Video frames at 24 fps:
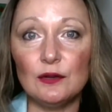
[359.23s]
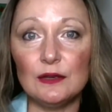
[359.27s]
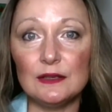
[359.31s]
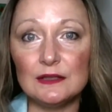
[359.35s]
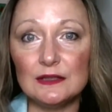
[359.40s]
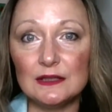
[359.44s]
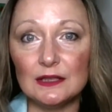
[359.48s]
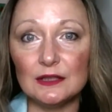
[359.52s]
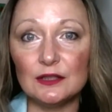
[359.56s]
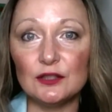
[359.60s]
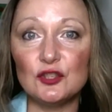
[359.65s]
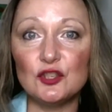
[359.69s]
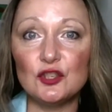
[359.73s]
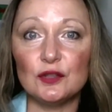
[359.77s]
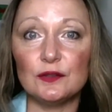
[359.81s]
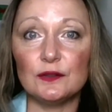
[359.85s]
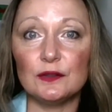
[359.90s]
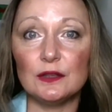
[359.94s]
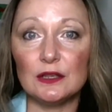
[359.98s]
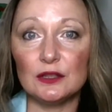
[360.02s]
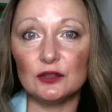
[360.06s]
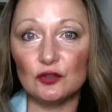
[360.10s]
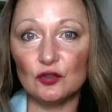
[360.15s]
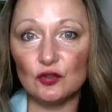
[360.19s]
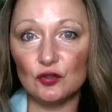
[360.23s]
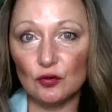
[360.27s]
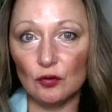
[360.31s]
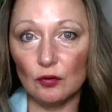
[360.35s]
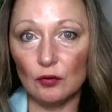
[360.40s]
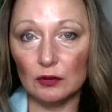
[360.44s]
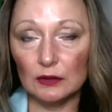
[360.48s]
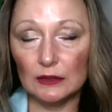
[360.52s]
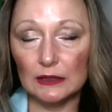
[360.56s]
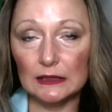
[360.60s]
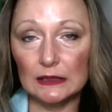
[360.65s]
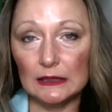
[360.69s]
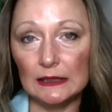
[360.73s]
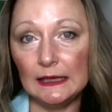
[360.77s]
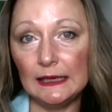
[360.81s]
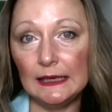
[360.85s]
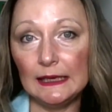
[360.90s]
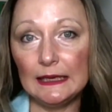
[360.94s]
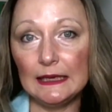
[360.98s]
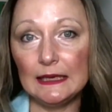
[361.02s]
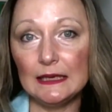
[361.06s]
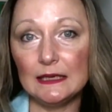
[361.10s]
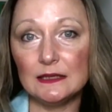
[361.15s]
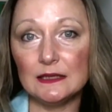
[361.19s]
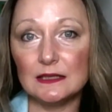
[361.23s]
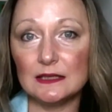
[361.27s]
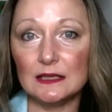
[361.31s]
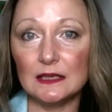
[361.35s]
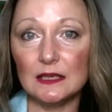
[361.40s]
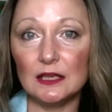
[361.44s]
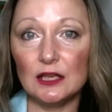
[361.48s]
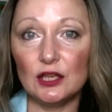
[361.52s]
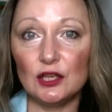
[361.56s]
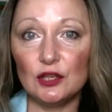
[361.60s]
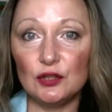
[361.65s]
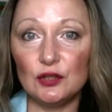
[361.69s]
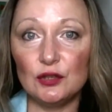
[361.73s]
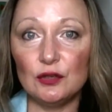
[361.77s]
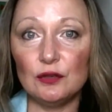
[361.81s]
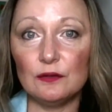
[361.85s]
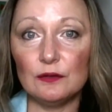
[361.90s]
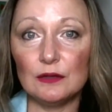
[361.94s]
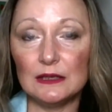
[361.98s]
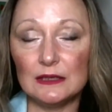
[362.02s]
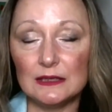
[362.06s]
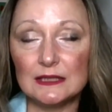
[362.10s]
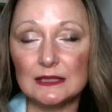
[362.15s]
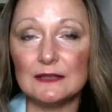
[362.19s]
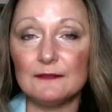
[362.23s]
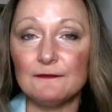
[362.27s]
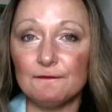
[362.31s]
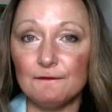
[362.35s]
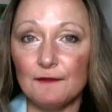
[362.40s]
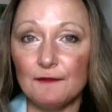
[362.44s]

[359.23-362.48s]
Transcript: Intelligent Controller, it's a